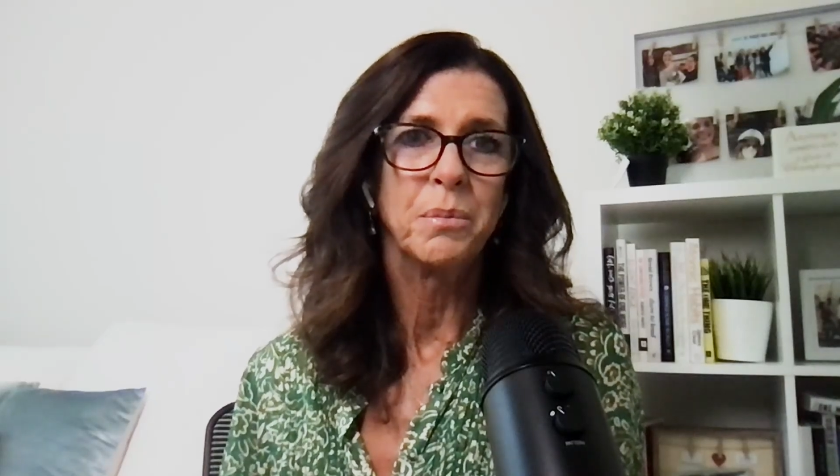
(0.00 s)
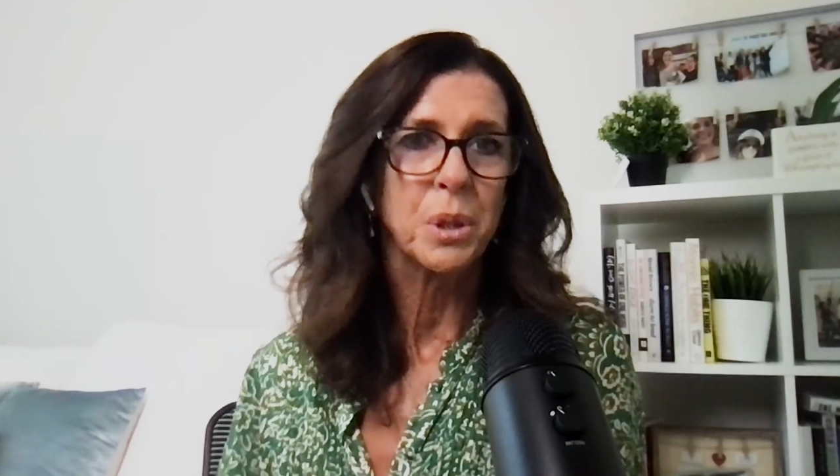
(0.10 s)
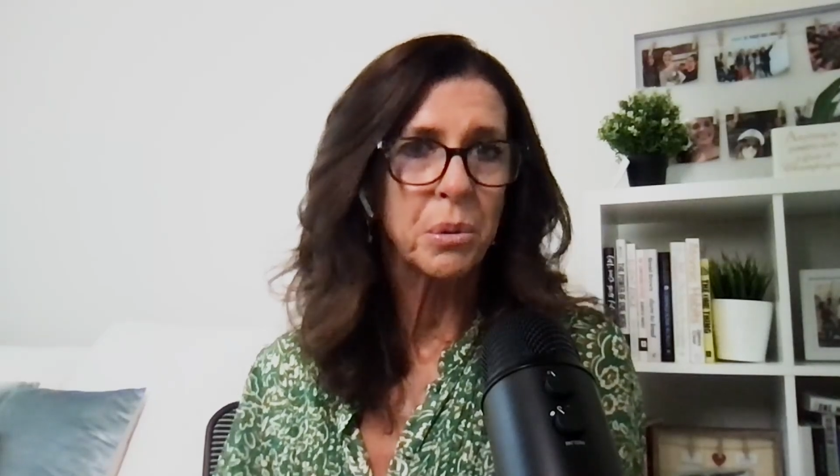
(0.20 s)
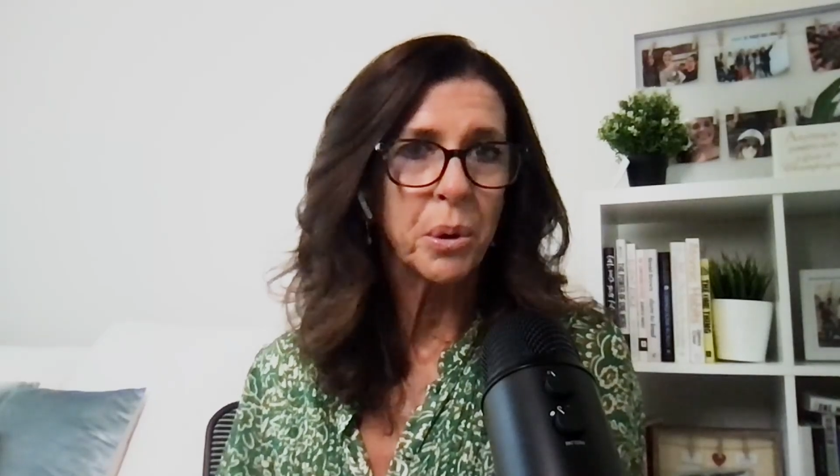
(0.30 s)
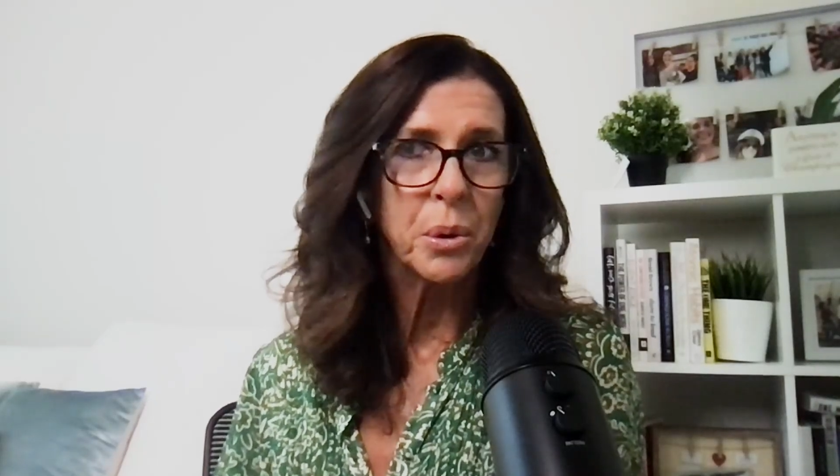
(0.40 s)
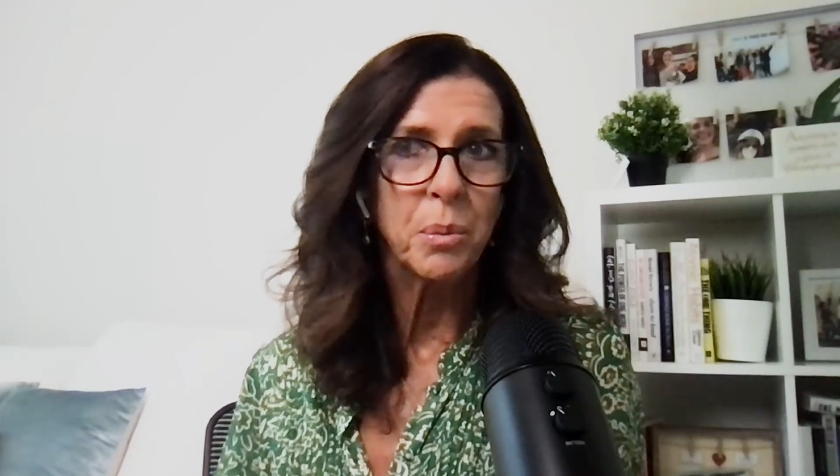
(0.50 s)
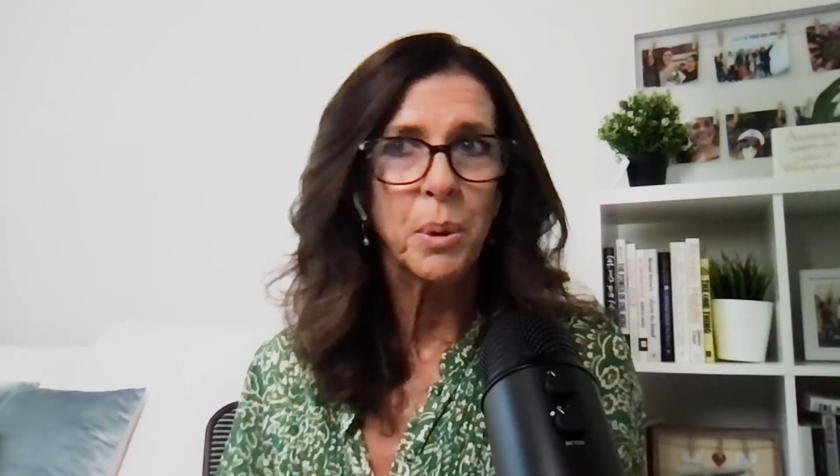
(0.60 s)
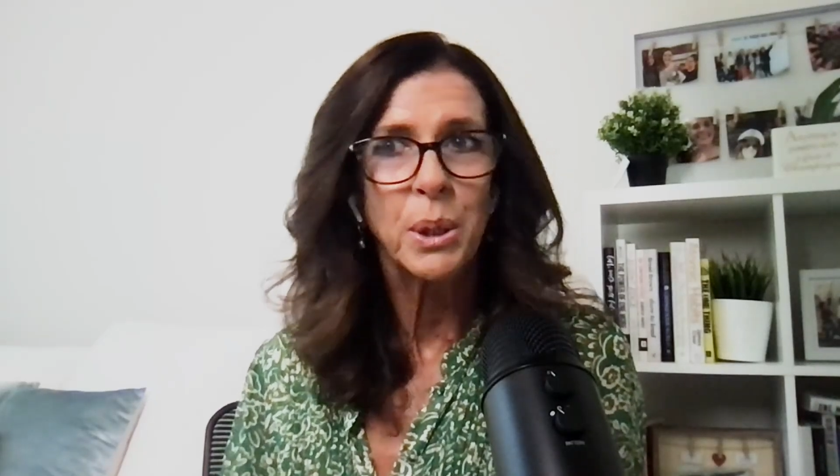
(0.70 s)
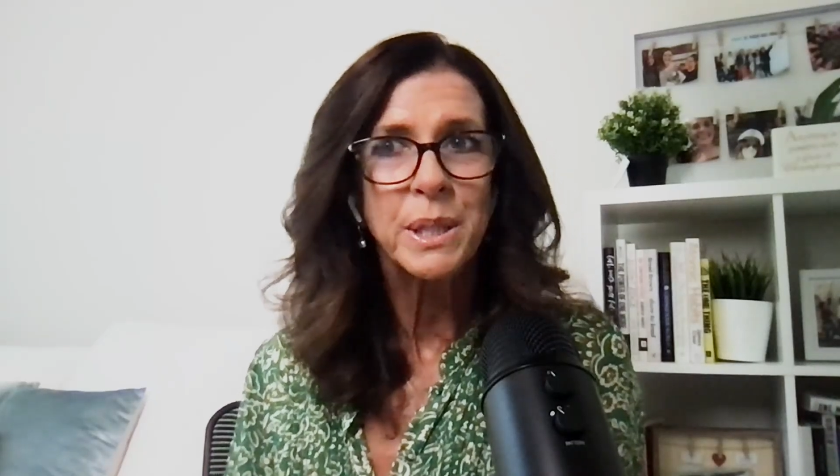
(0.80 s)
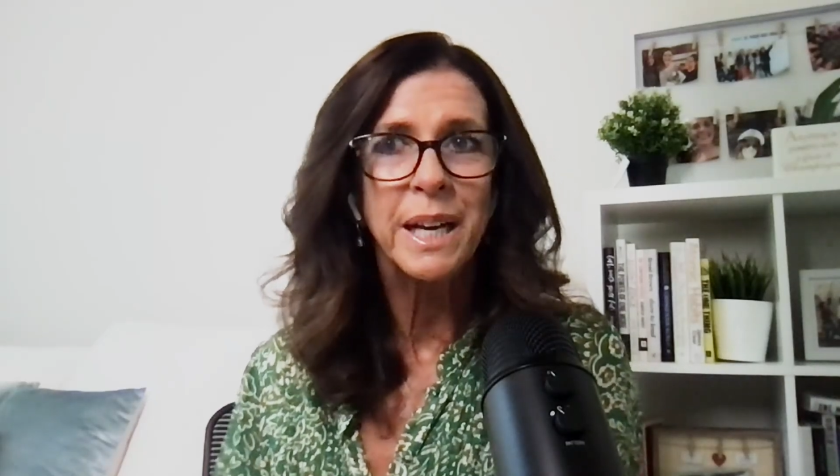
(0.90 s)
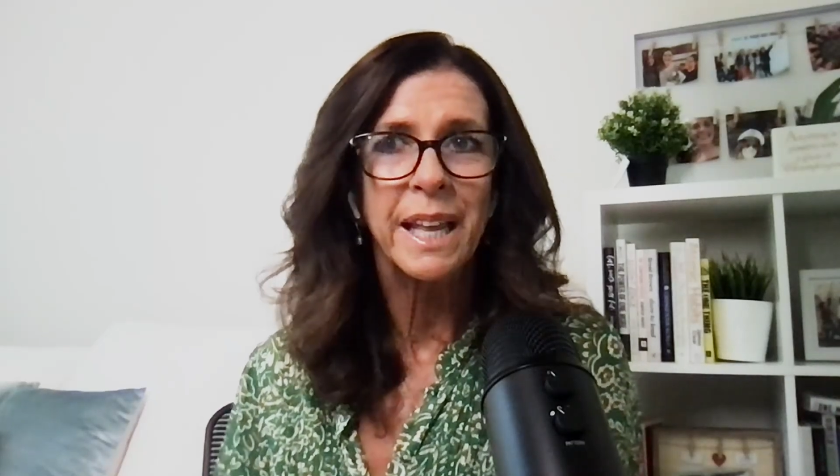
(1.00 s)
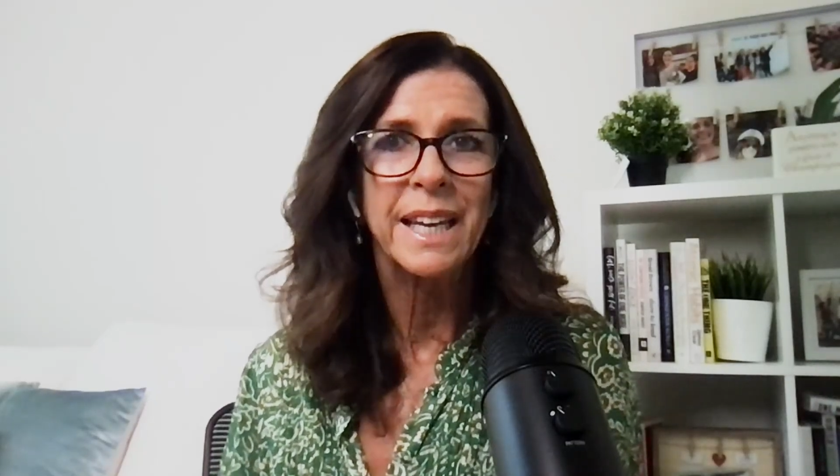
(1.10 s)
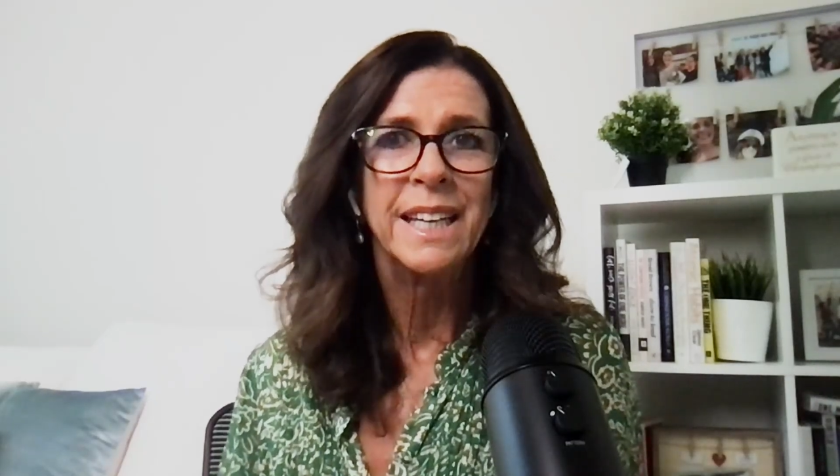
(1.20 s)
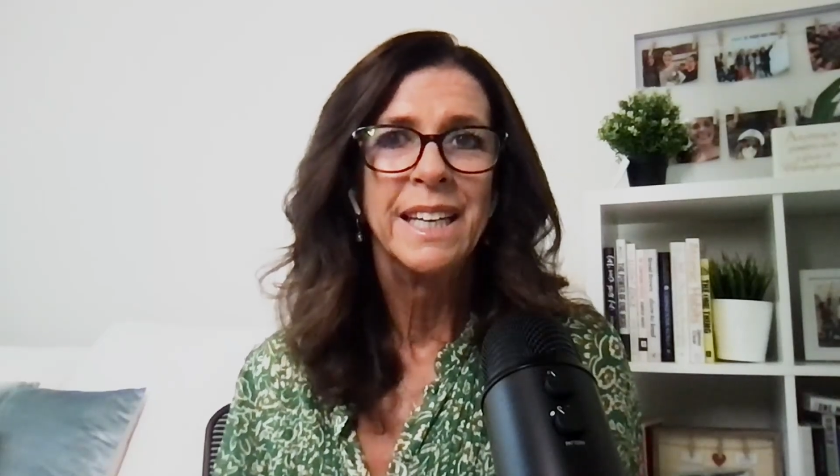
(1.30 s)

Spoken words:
to grow personally.